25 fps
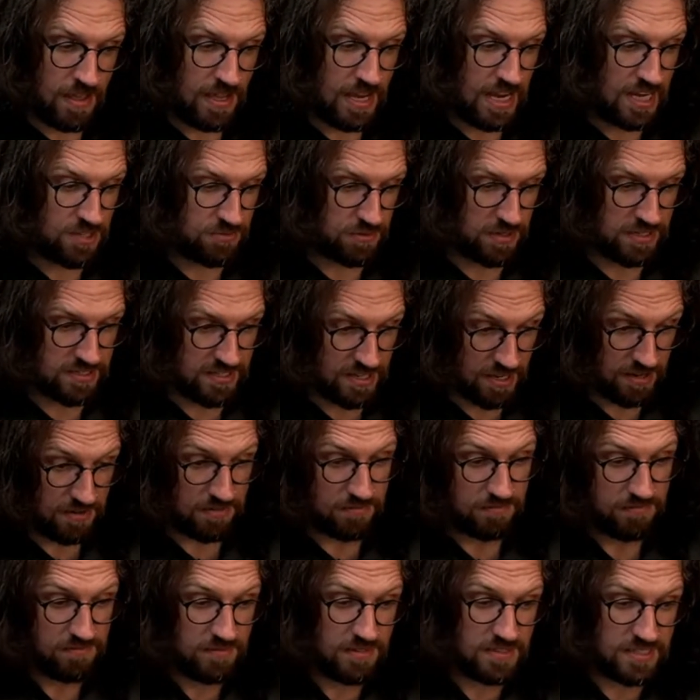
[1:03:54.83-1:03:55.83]
Here's what it
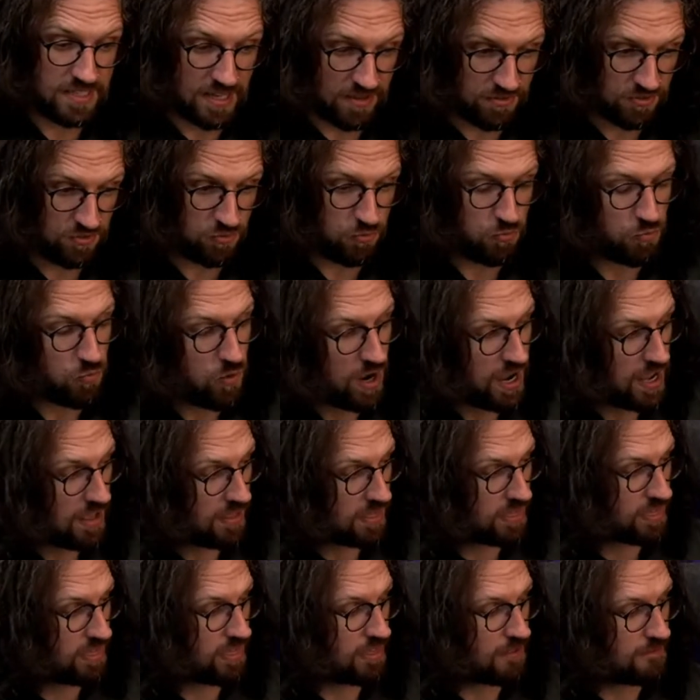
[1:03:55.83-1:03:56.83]
sounds
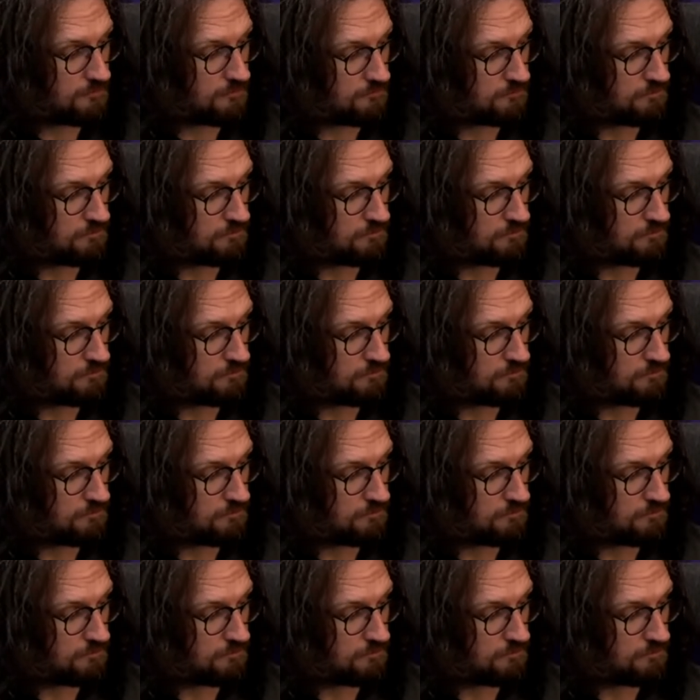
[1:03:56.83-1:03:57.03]
with.